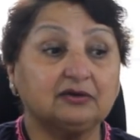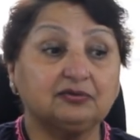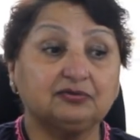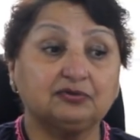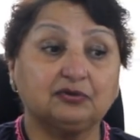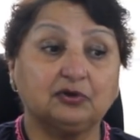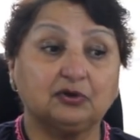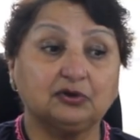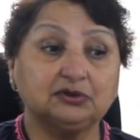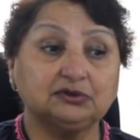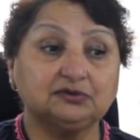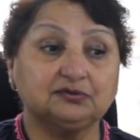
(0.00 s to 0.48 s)

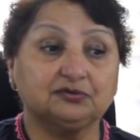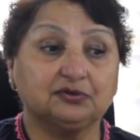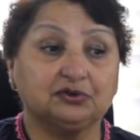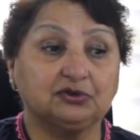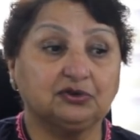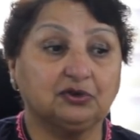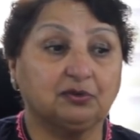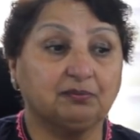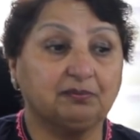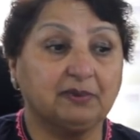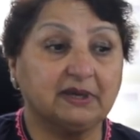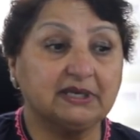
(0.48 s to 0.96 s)
of course, for
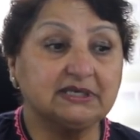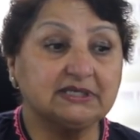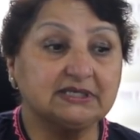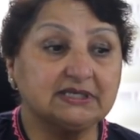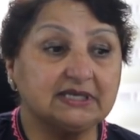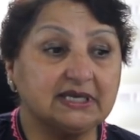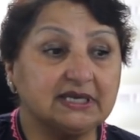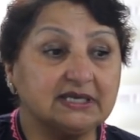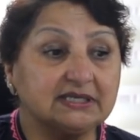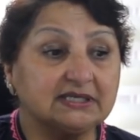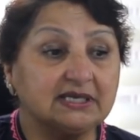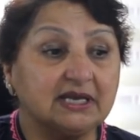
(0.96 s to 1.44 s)
your
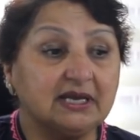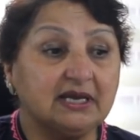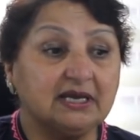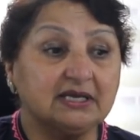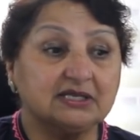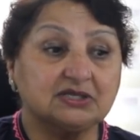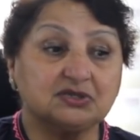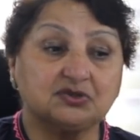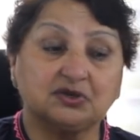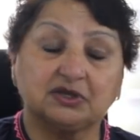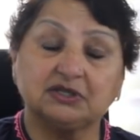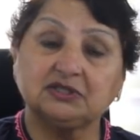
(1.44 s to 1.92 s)
best days,
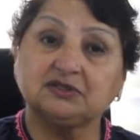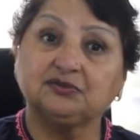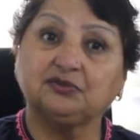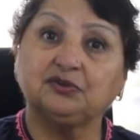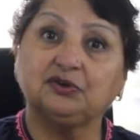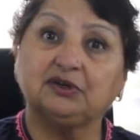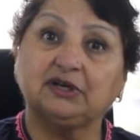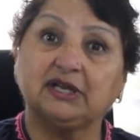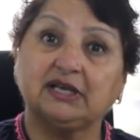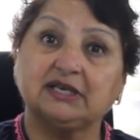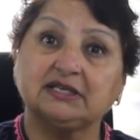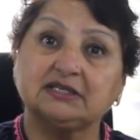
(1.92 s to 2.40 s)

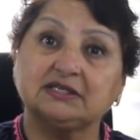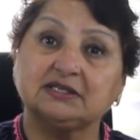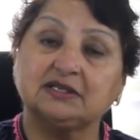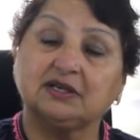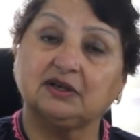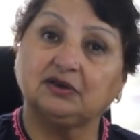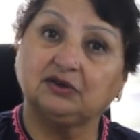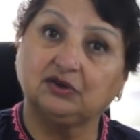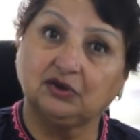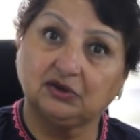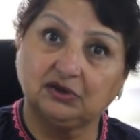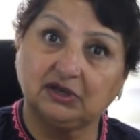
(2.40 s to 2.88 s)
stressful
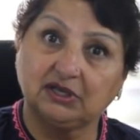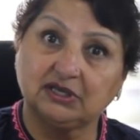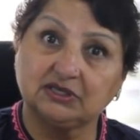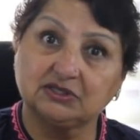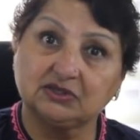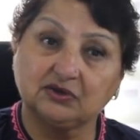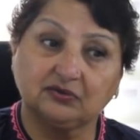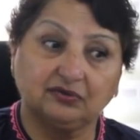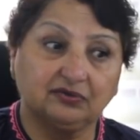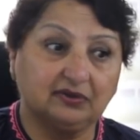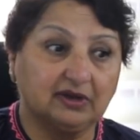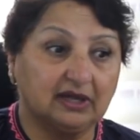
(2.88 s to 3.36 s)
days, your
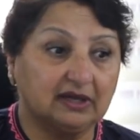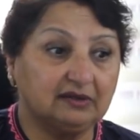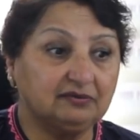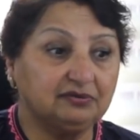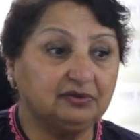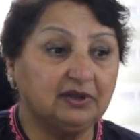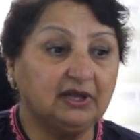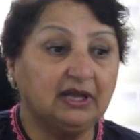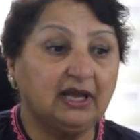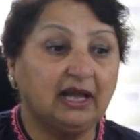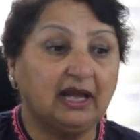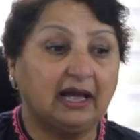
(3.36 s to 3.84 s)
days of
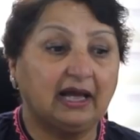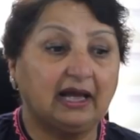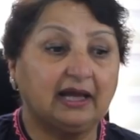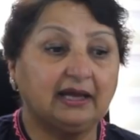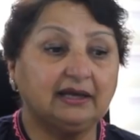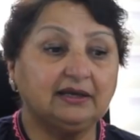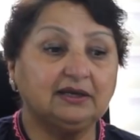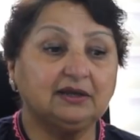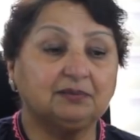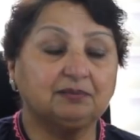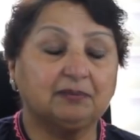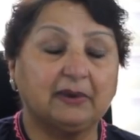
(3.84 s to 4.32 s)
love
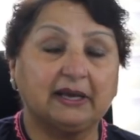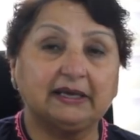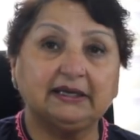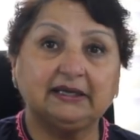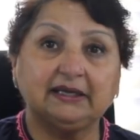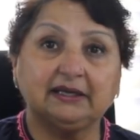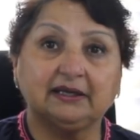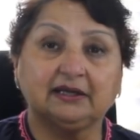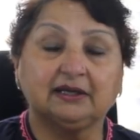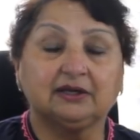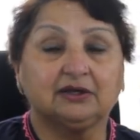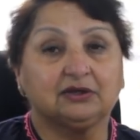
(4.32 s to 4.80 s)
and your
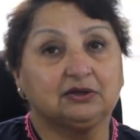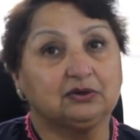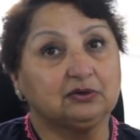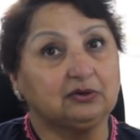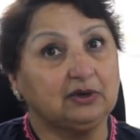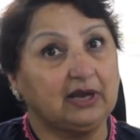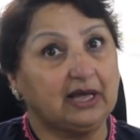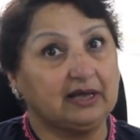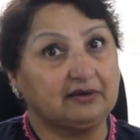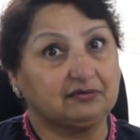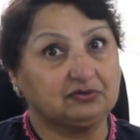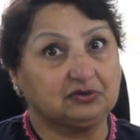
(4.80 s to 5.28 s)
money,
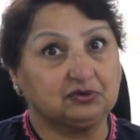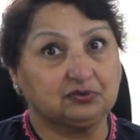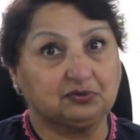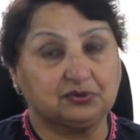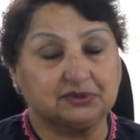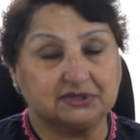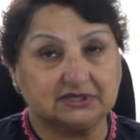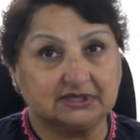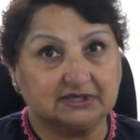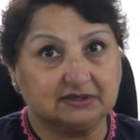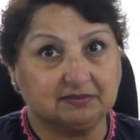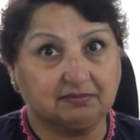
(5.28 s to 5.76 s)
you'll have to
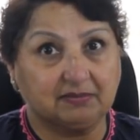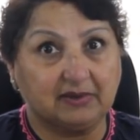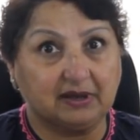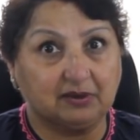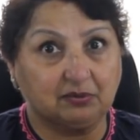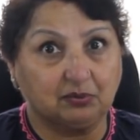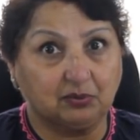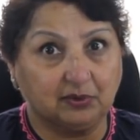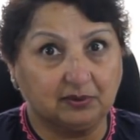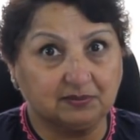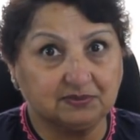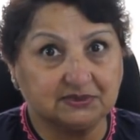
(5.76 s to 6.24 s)
visit my
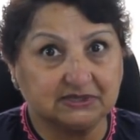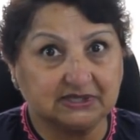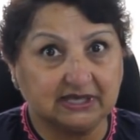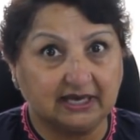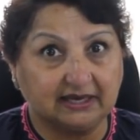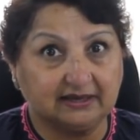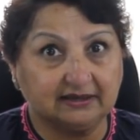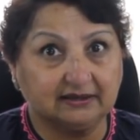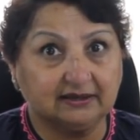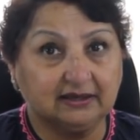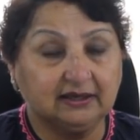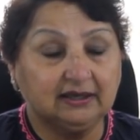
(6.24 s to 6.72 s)

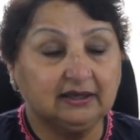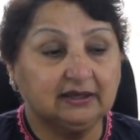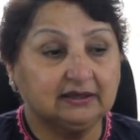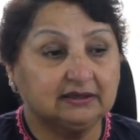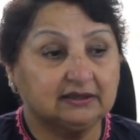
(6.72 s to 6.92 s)
website.